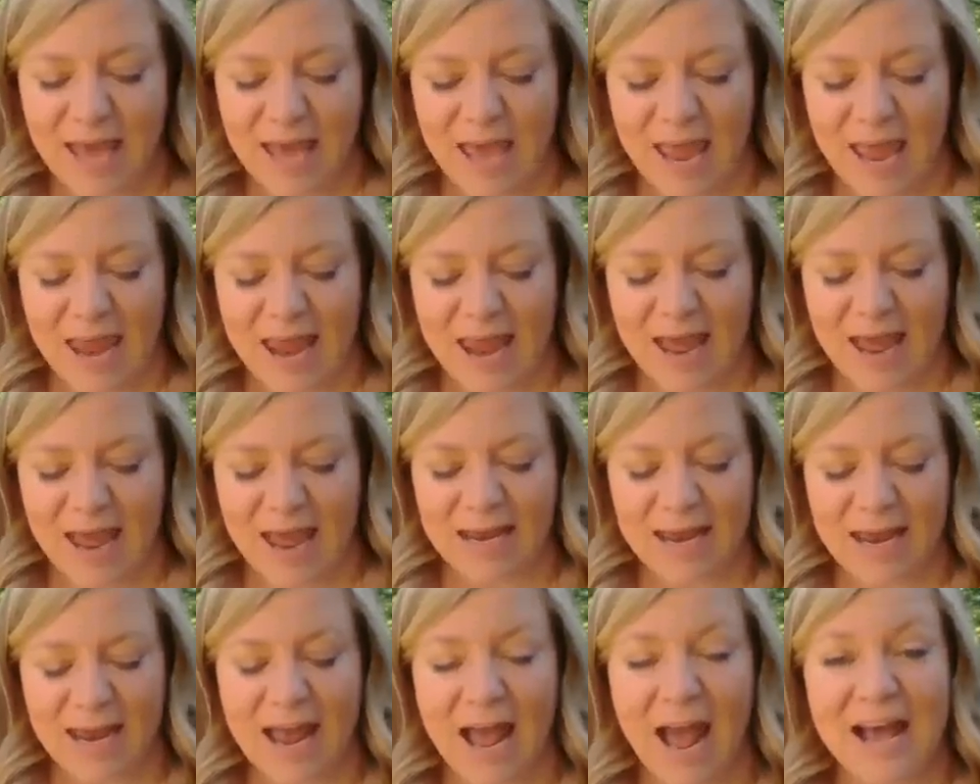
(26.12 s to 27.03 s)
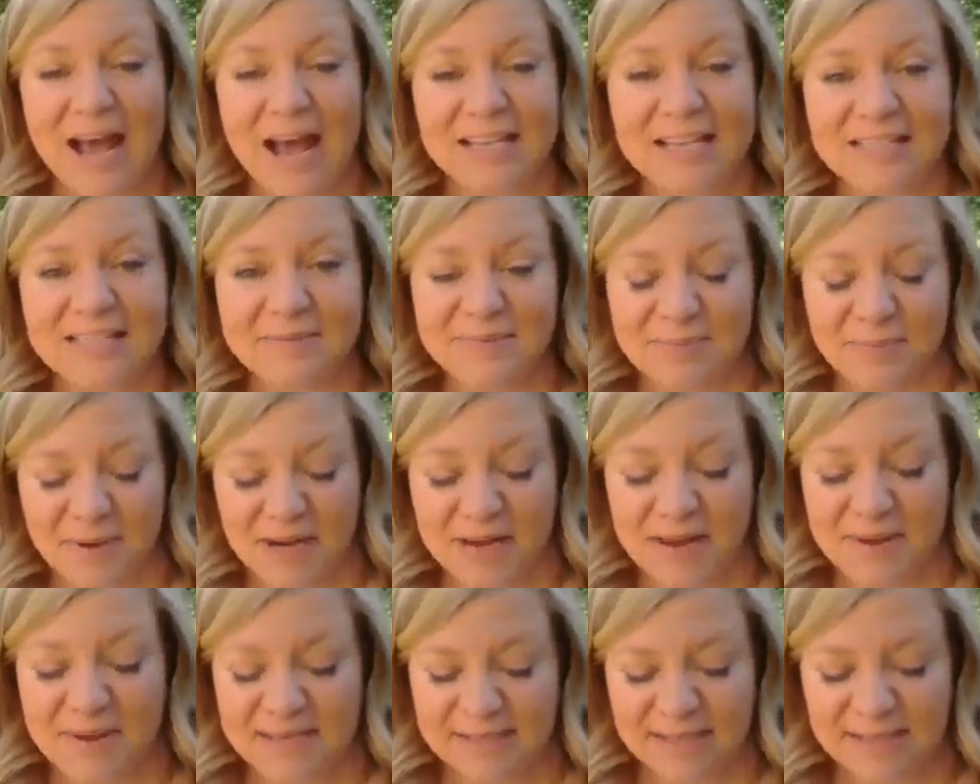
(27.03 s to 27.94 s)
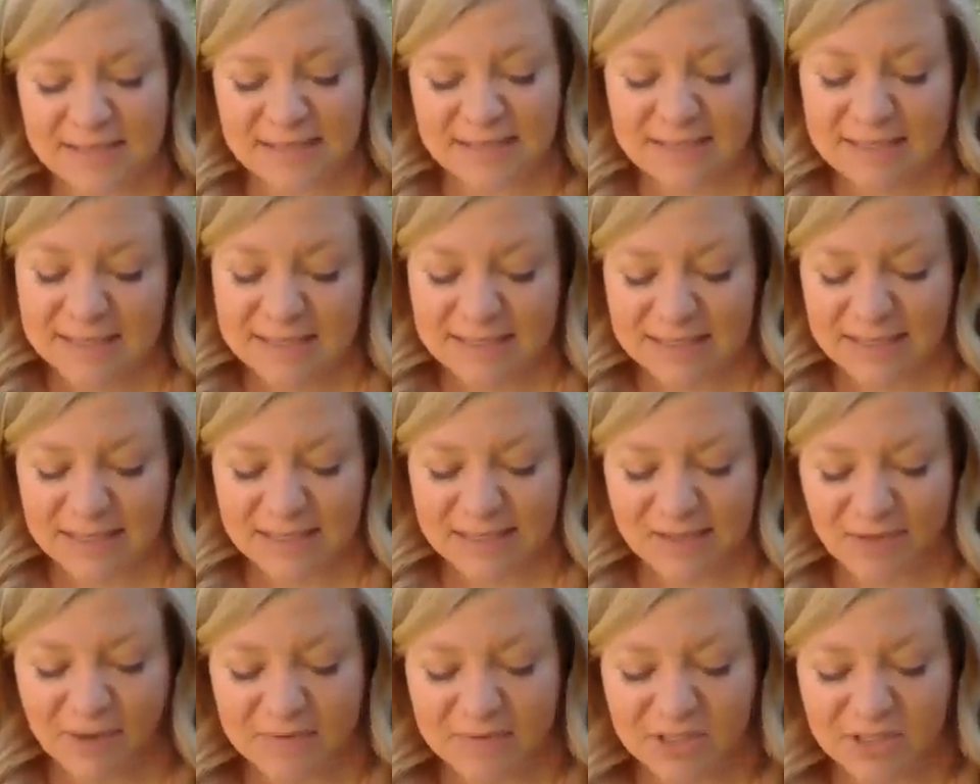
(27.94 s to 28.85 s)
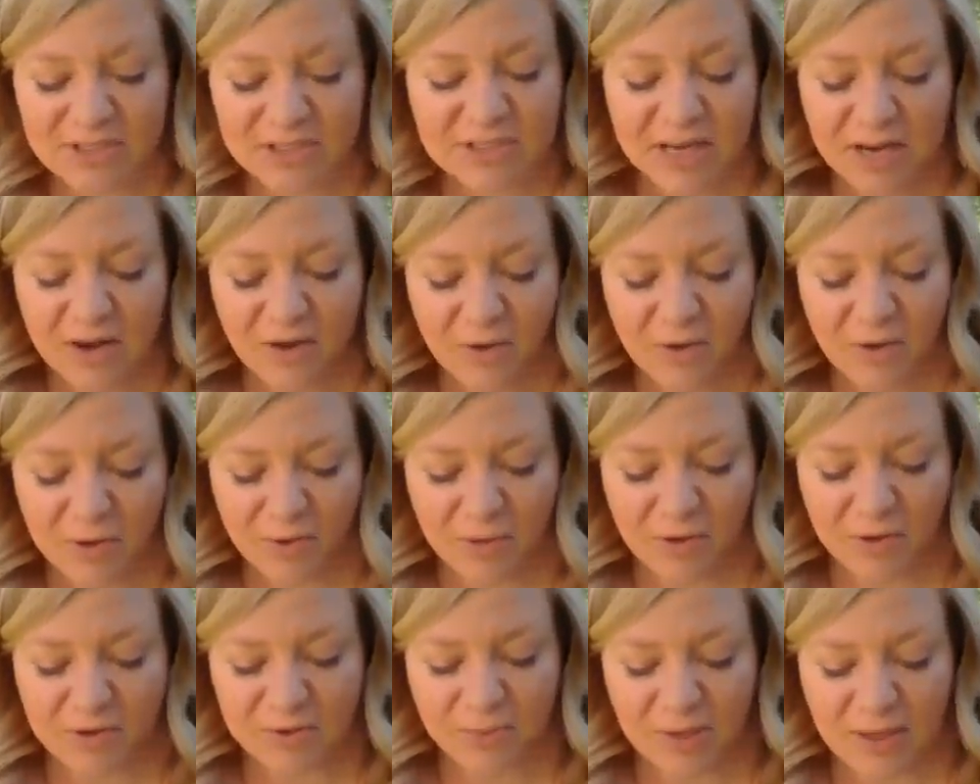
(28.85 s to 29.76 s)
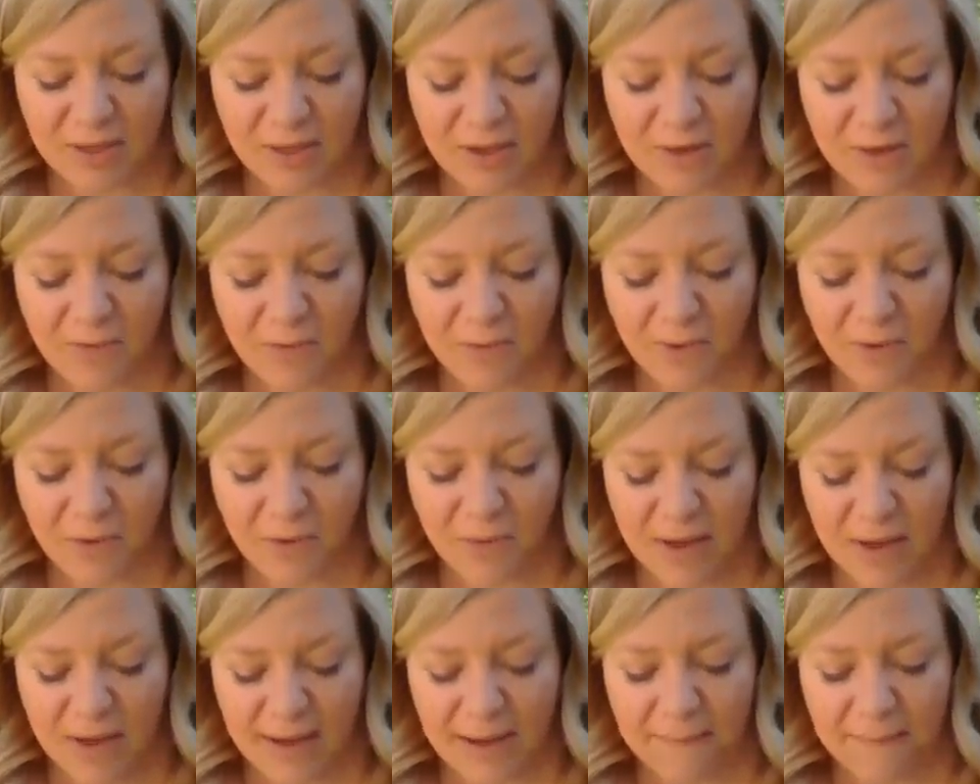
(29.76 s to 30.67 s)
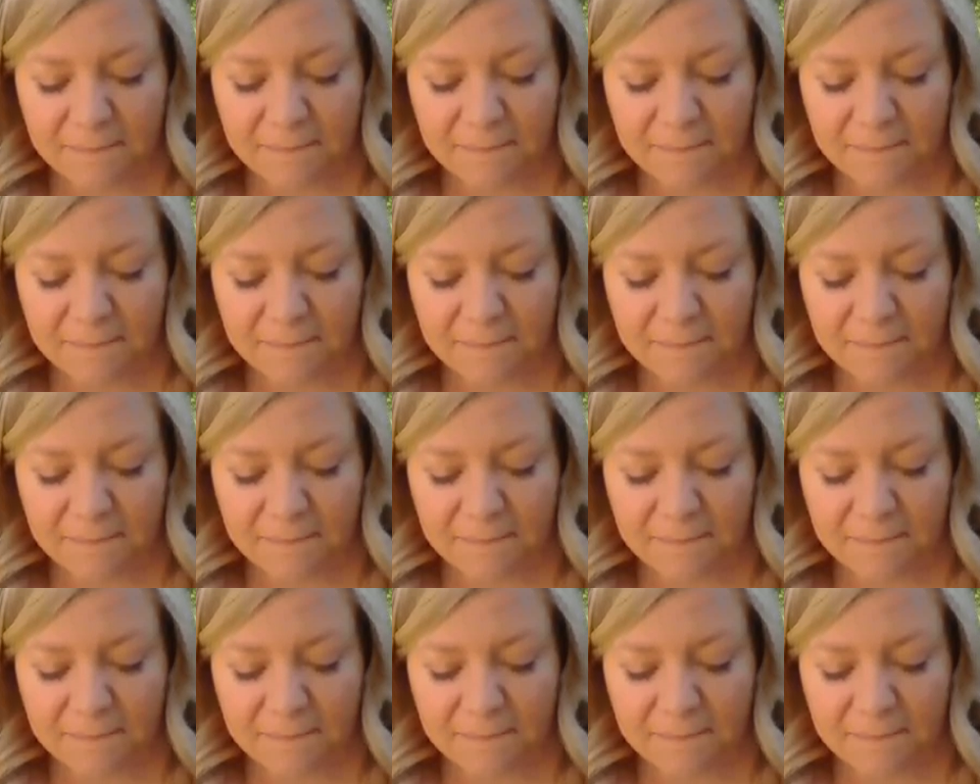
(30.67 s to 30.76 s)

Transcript: And it has some pretty amazing statistics. So I'm just going to go through those with you real quick.